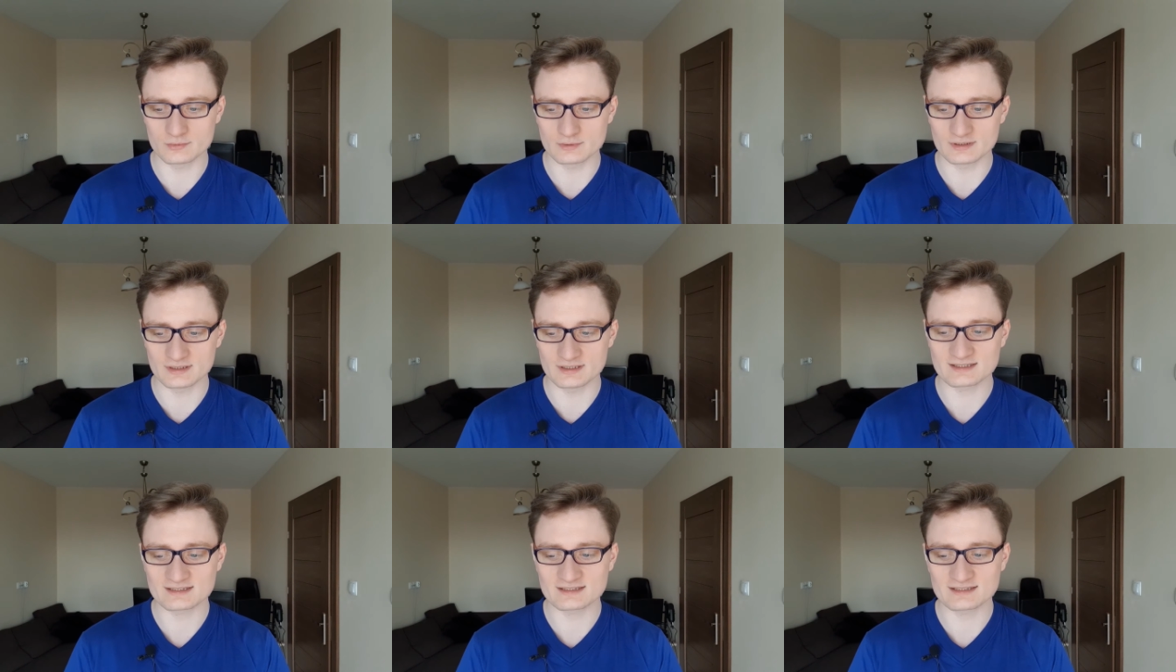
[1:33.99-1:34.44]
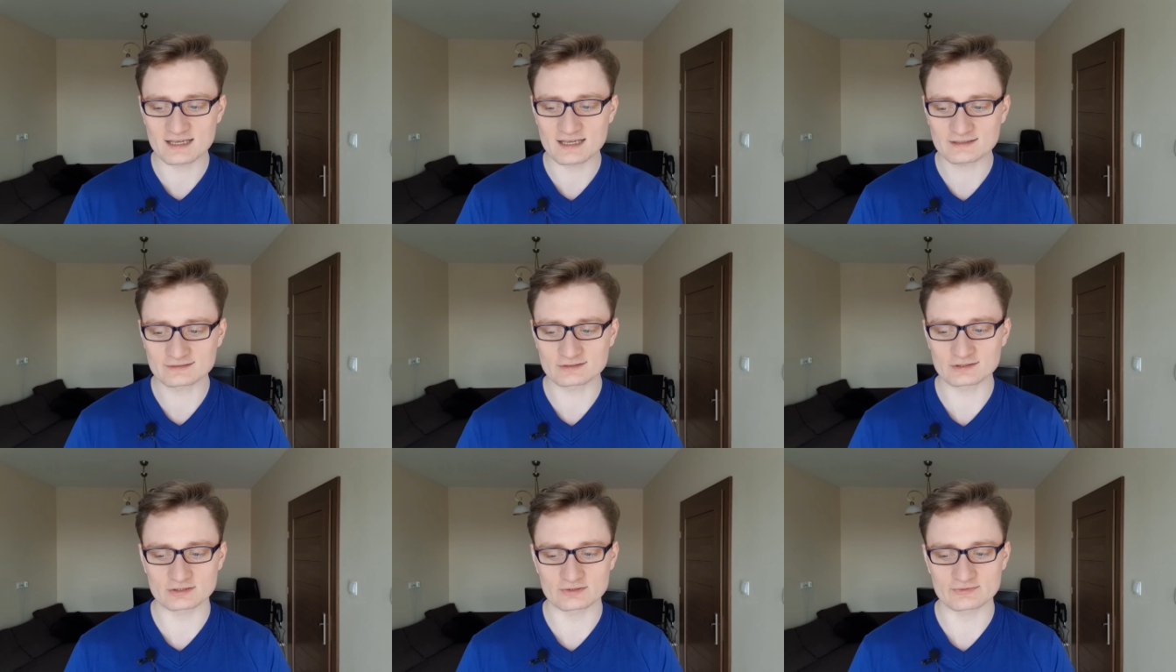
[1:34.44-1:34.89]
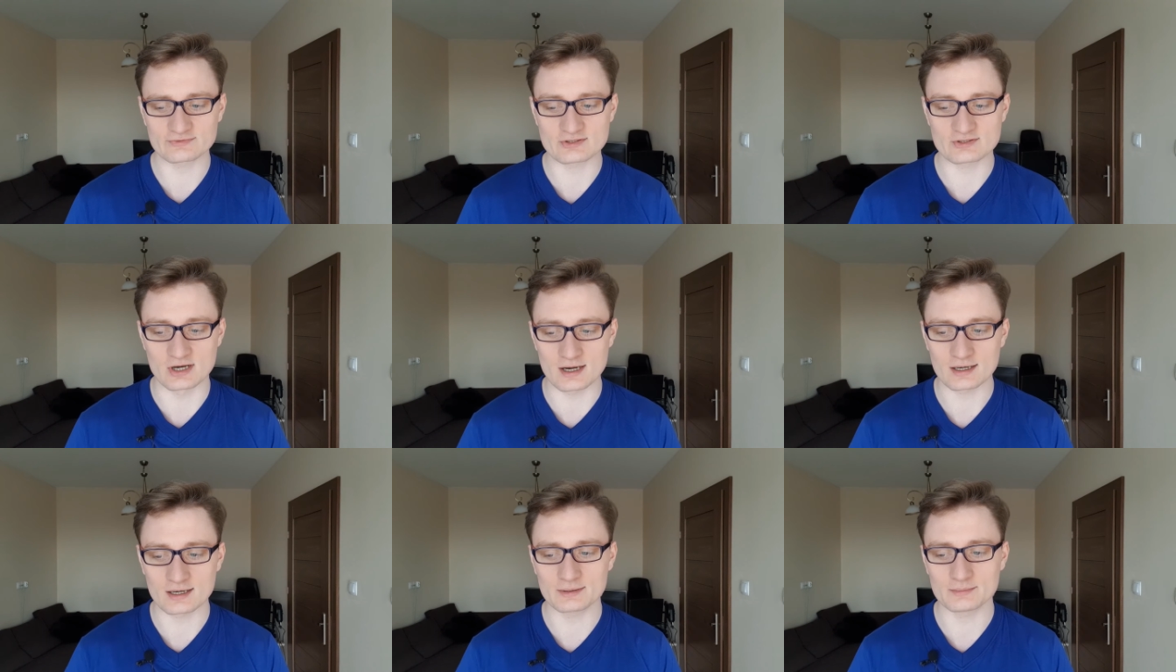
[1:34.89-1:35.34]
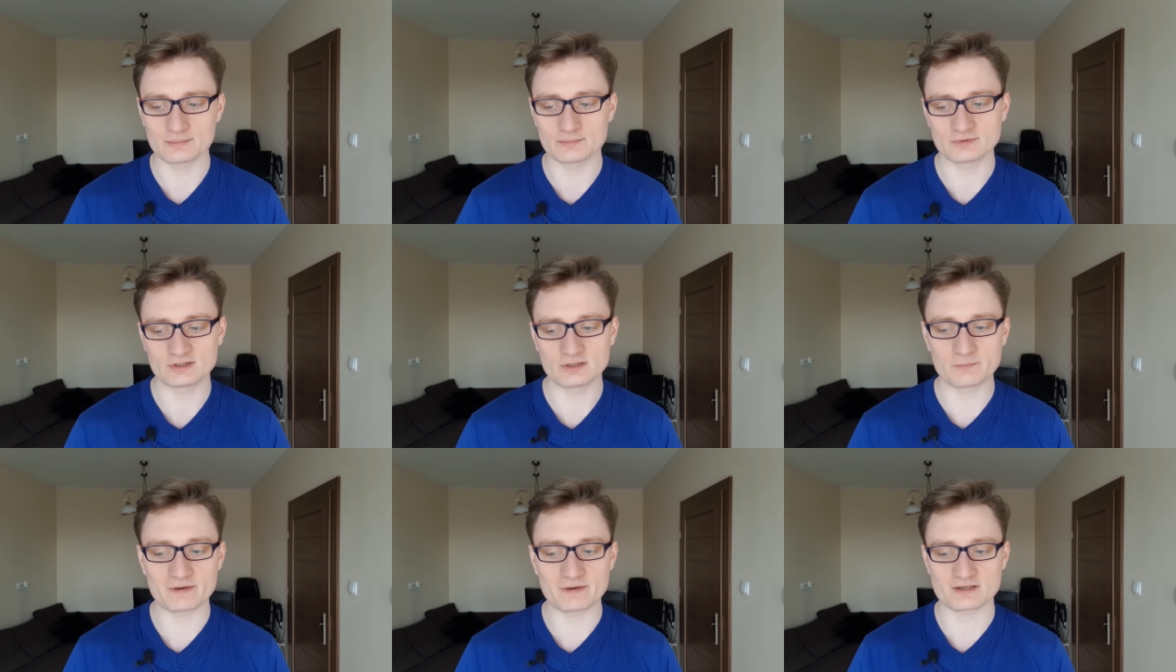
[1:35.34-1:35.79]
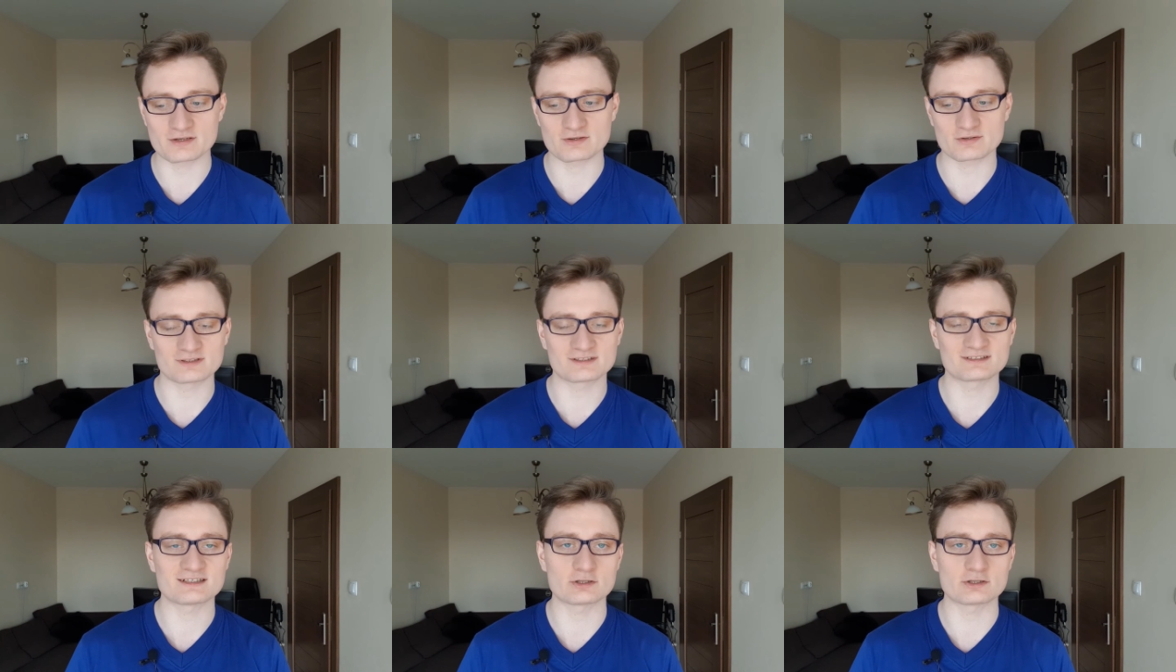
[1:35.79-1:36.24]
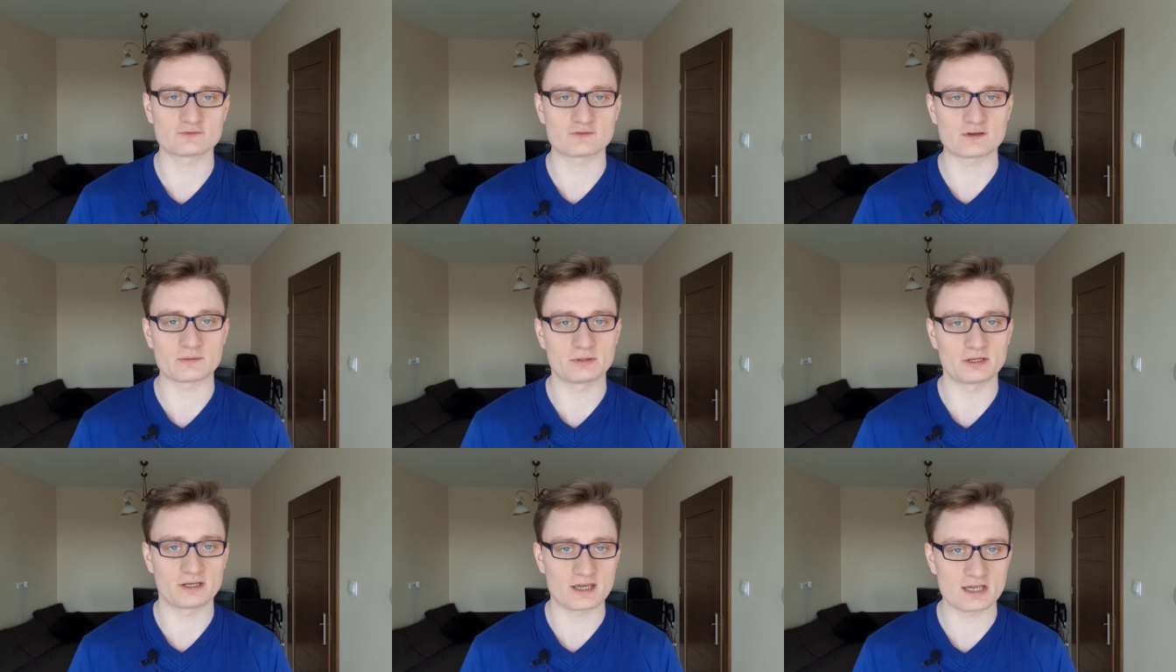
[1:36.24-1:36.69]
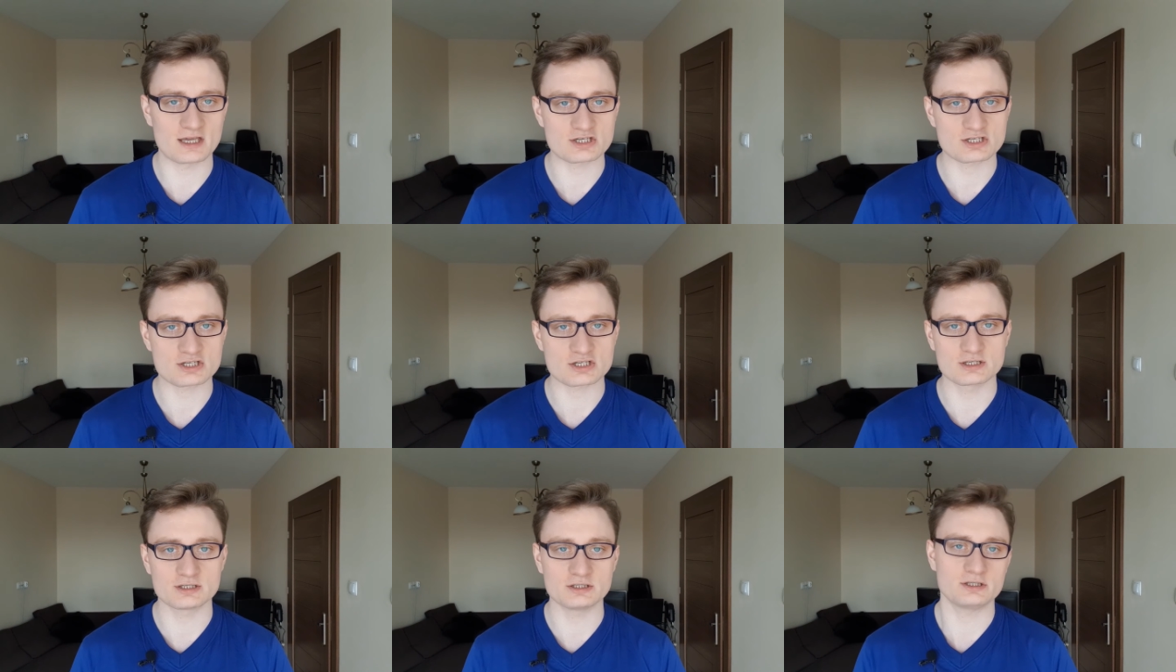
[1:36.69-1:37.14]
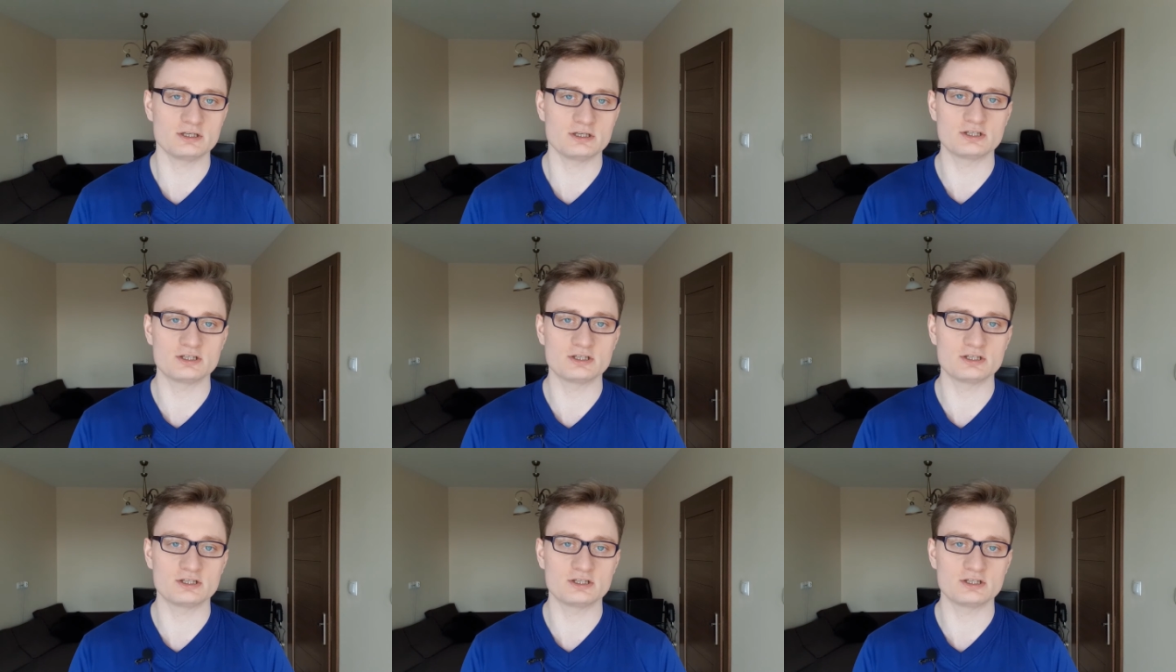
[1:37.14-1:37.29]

it takes a lot of time, depending on the size of application.